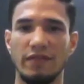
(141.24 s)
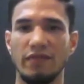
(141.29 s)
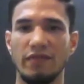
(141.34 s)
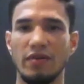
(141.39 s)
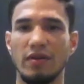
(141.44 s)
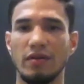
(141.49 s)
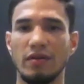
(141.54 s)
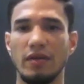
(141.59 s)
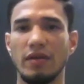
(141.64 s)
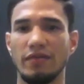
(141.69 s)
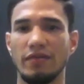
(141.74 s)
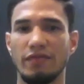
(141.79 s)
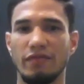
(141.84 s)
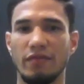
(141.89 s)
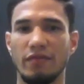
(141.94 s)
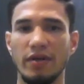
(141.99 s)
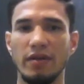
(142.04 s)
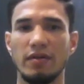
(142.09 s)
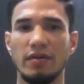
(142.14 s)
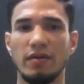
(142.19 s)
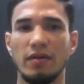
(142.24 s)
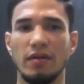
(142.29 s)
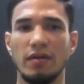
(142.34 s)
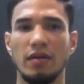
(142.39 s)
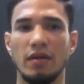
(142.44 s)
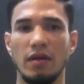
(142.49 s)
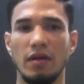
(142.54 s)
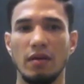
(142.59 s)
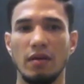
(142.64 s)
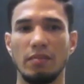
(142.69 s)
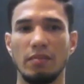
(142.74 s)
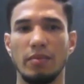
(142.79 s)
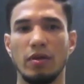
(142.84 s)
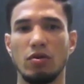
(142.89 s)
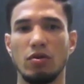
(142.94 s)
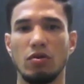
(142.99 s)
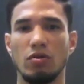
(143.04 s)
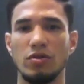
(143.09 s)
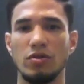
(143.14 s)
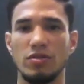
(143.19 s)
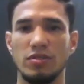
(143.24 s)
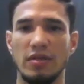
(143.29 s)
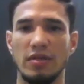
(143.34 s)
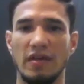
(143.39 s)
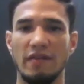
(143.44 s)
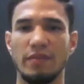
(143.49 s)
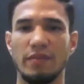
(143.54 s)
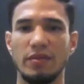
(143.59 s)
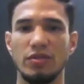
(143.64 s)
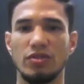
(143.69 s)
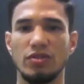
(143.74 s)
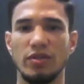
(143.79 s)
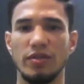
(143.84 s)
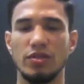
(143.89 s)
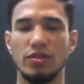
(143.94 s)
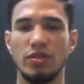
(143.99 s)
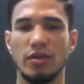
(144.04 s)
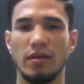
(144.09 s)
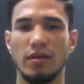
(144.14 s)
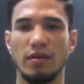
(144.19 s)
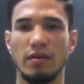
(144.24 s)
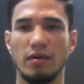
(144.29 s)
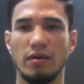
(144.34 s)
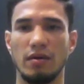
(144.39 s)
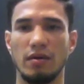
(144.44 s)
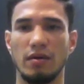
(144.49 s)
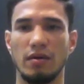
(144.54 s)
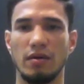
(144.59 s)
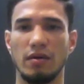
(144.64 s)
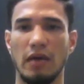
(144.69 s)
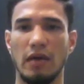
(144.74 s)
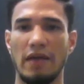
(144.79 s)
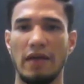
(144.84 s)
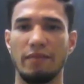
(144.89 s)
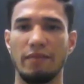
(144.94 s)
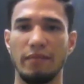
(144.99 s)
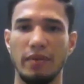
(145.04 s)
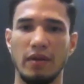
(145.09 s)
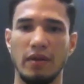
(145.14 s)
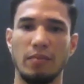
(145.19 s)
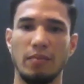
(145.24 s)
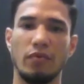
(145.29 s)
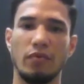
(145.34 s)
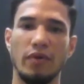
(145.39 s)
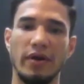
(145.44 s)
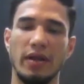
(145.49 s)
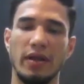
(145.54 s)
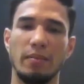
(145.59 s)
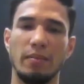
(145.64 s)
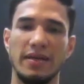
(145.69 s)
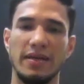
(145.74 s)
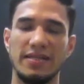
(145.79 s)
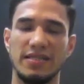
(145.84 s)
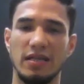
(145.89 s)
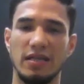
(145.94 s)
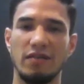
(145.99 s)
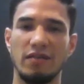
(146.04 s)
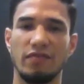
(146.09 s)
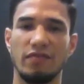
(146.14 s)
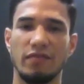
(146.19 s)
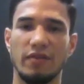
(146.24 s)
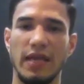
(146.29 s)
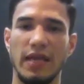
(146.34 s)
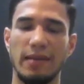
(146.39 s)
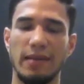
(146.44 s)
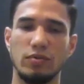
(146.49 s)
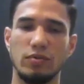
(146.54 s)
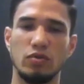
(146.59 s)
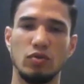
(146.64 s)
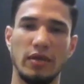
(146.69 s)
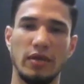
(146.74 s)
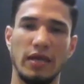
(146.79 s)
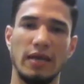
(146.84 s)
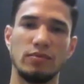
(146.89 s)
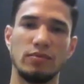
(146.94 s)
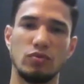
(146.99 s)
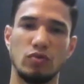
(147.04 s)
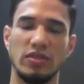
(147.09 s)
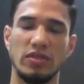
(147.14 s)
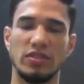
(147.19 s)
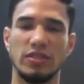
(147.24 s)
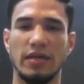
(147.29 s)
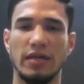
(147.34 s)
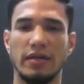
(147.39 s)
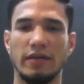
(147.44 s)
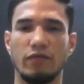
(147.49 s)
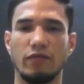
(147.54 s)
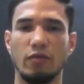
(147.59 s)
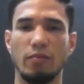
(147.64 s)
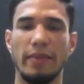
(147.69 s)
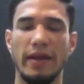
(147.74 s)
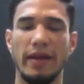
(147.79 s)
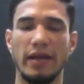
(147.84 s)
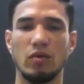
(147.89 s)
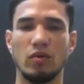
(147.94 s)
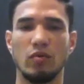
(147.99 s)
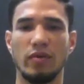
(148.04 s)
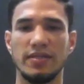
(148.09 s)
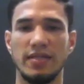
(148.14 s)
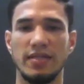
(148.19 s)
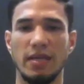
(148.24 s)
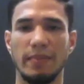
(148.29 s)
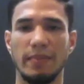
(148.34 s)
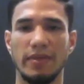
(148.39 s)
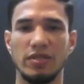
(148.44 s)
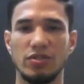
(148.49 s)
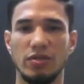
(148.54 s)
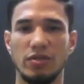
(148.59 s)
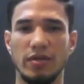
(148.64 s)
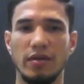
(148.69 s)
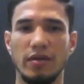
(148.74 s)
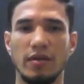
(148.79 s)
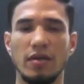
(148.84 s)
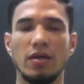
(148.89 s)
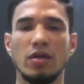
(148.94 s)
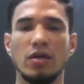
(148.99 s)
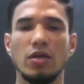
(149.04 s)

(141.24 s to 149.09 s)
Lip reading: definitely different because I've been changing, I've been upgrading myself camp to camp. So I started from Bangalore, as I mentioned.